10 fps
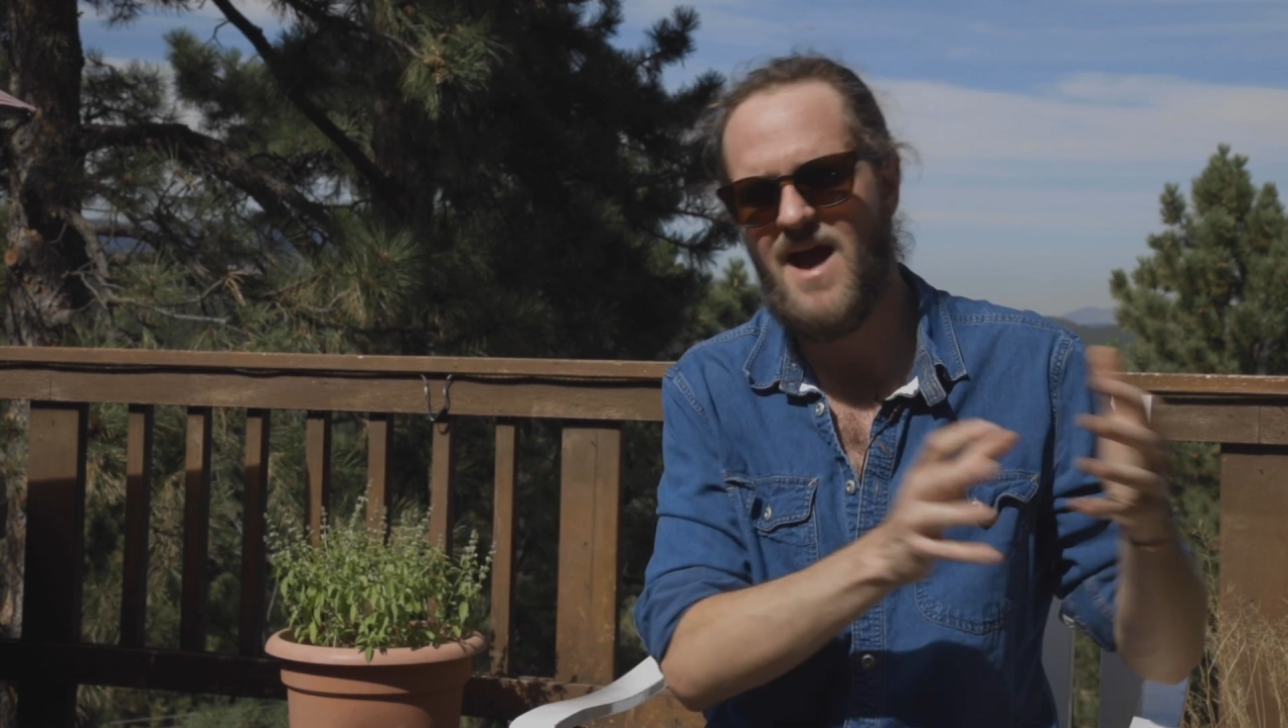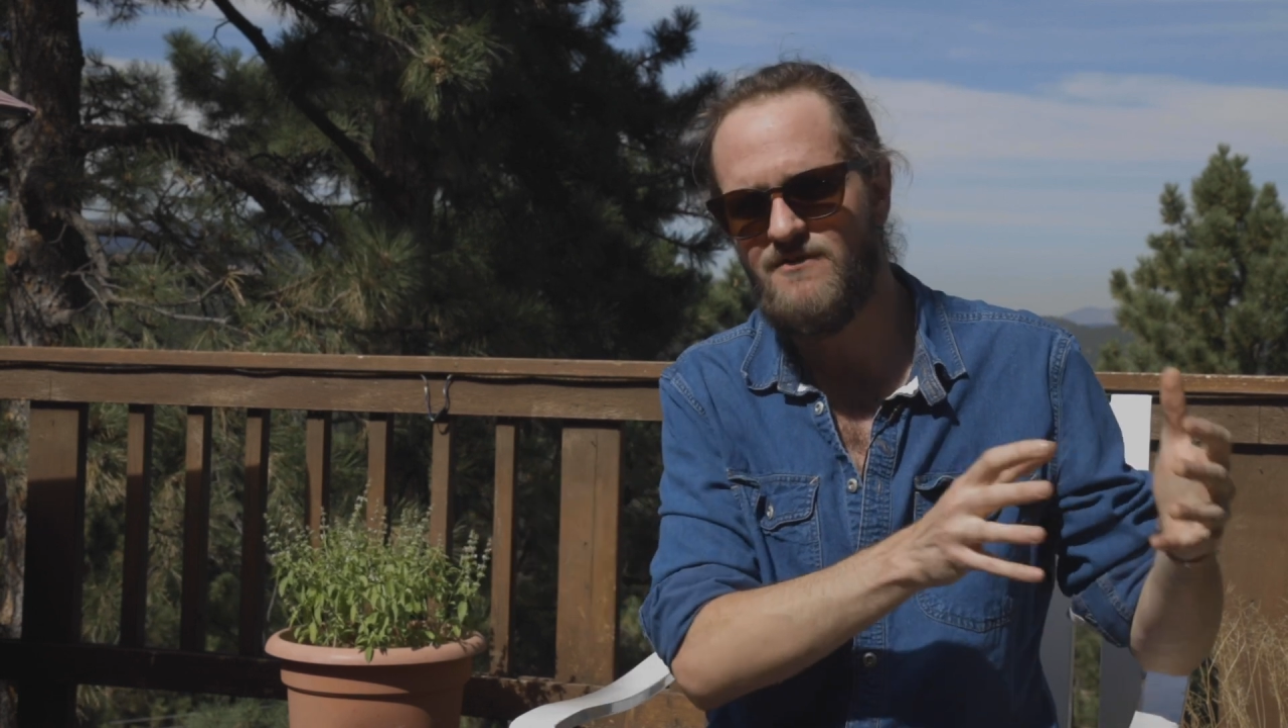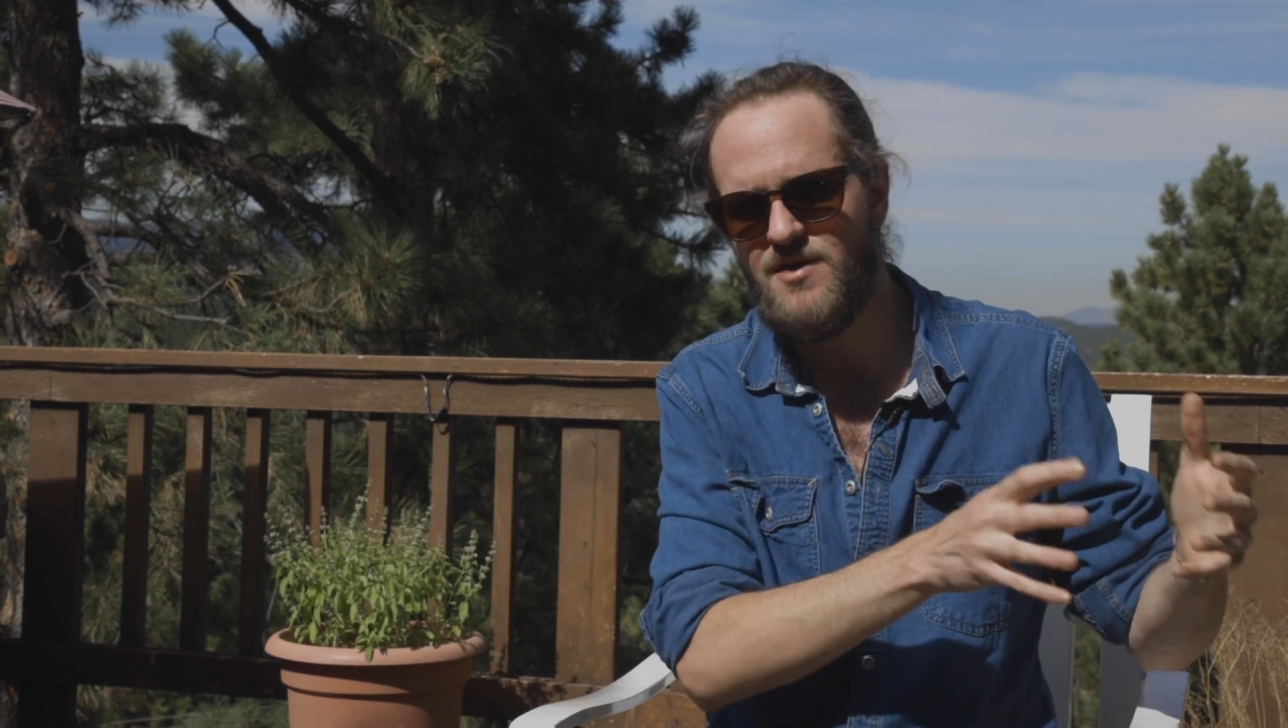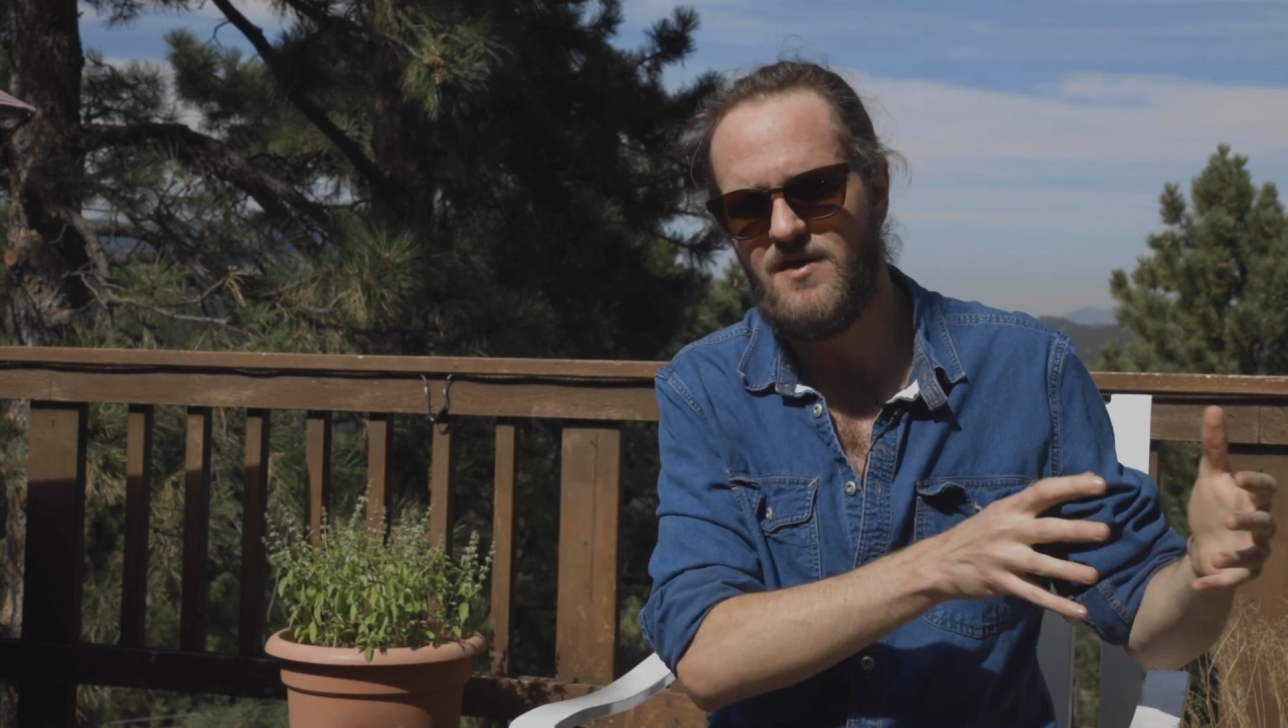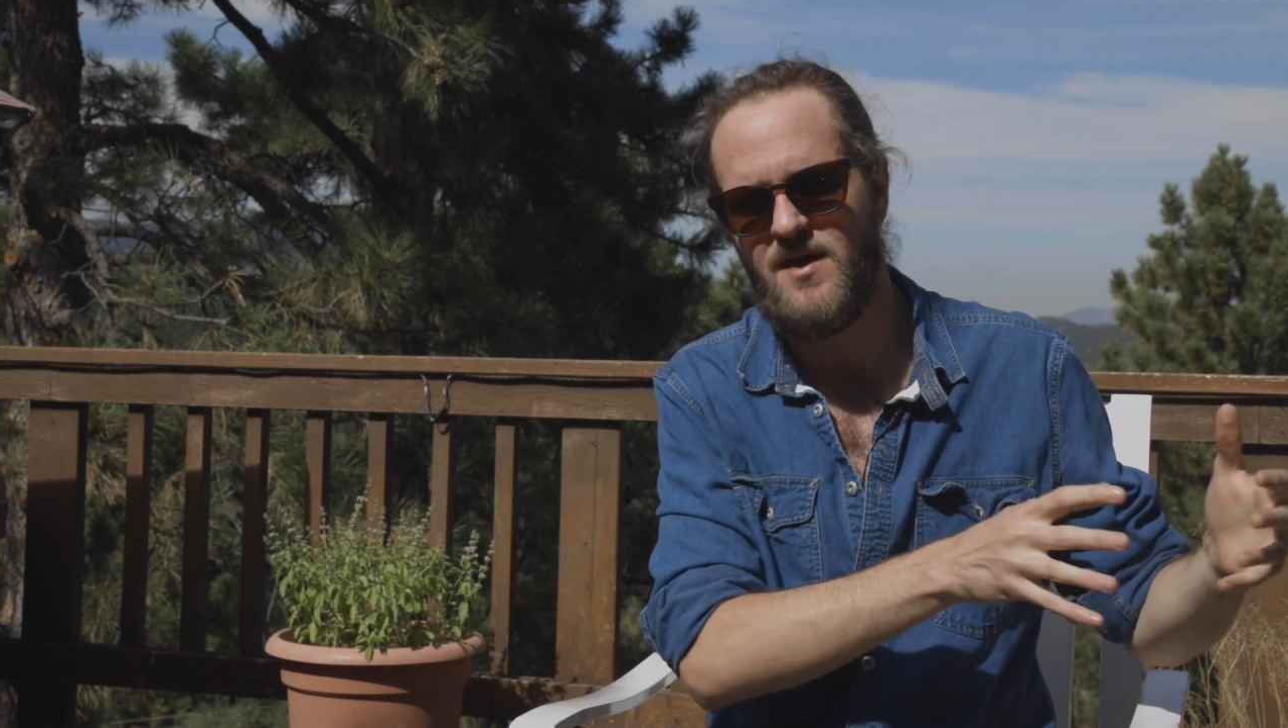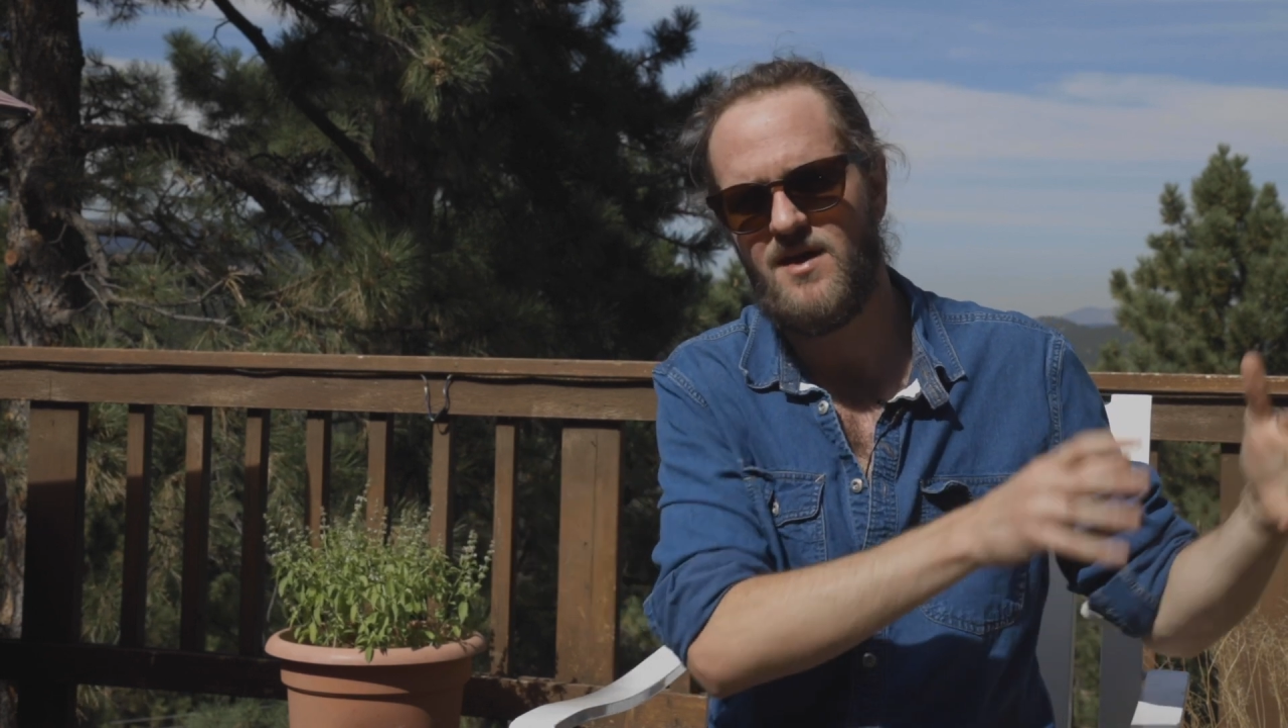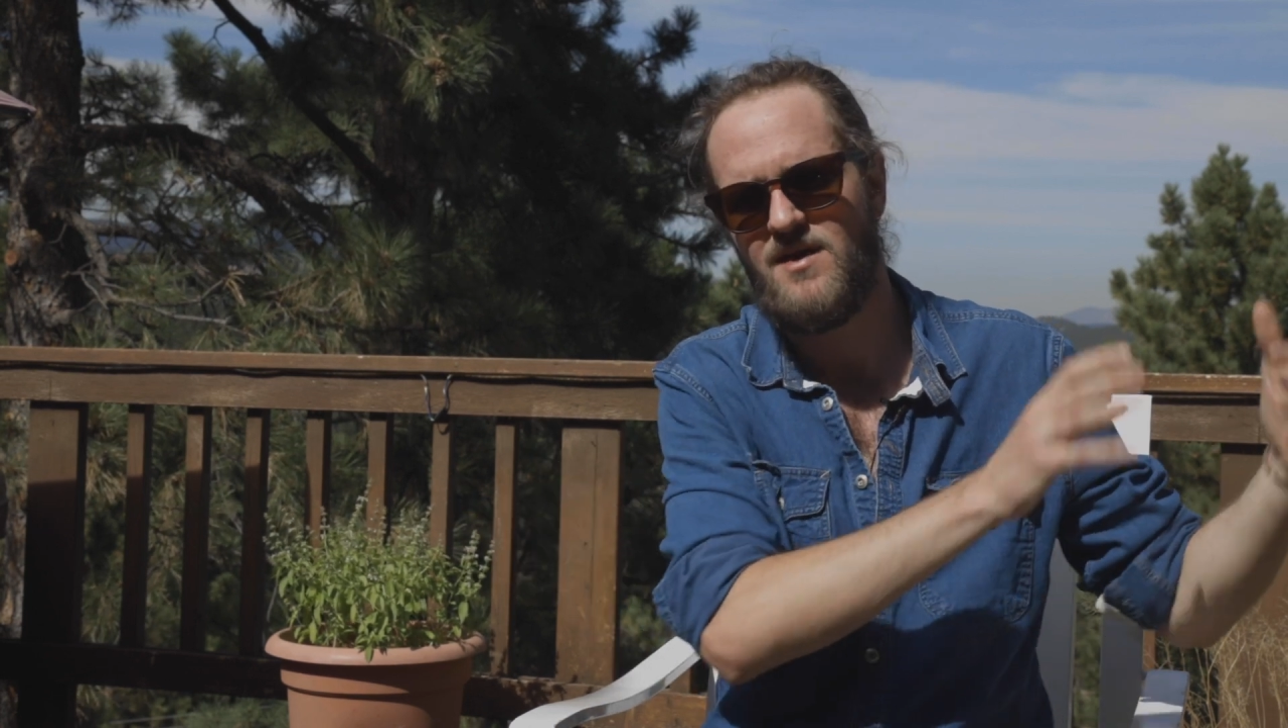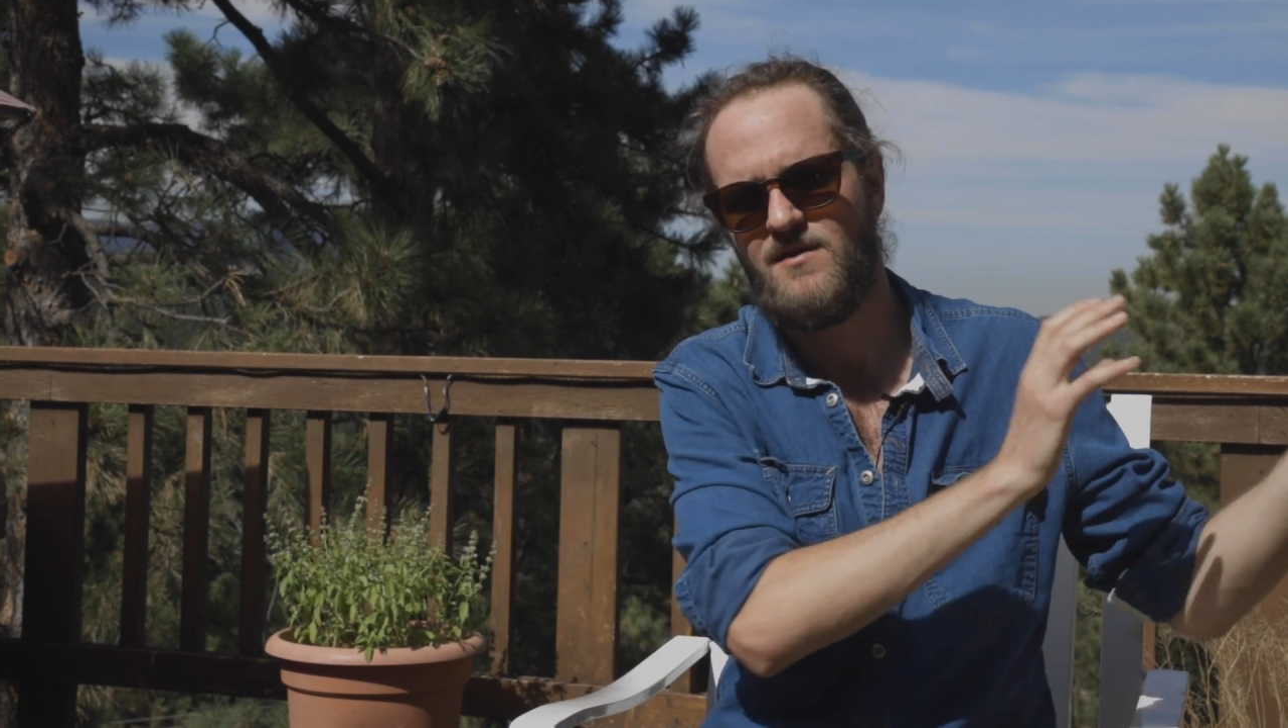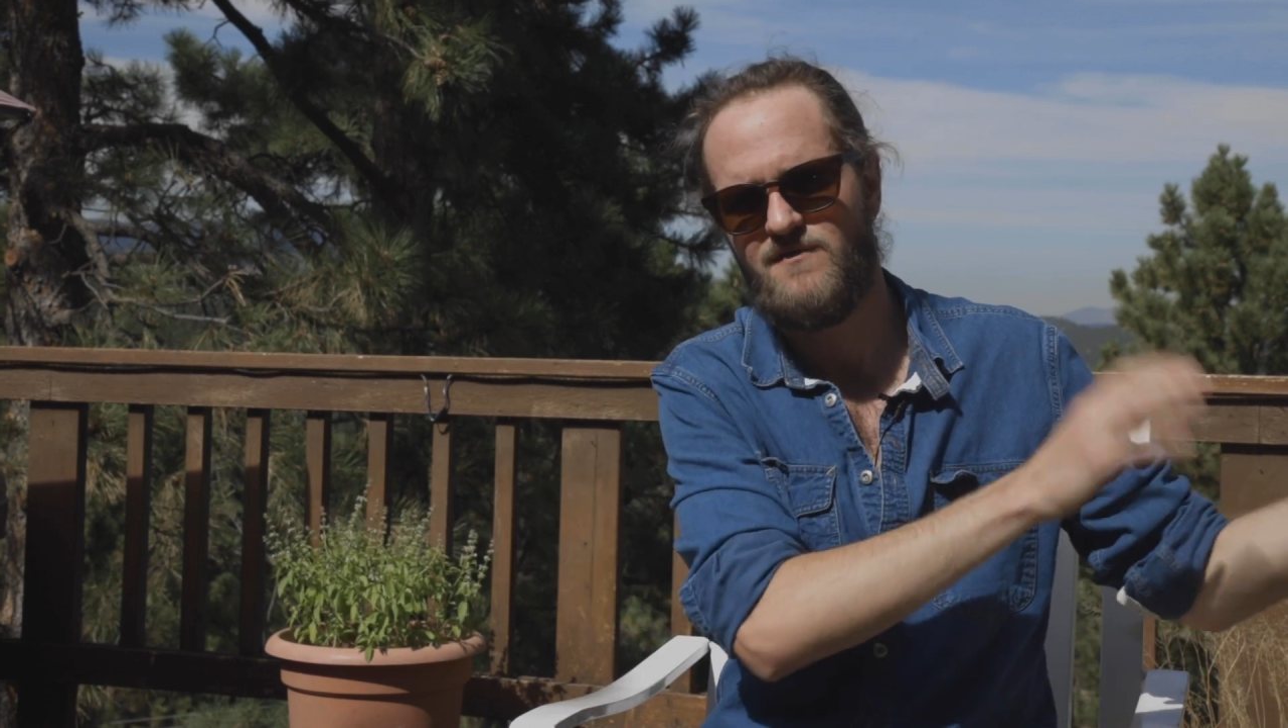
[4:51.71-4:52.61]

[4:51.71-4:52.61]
everything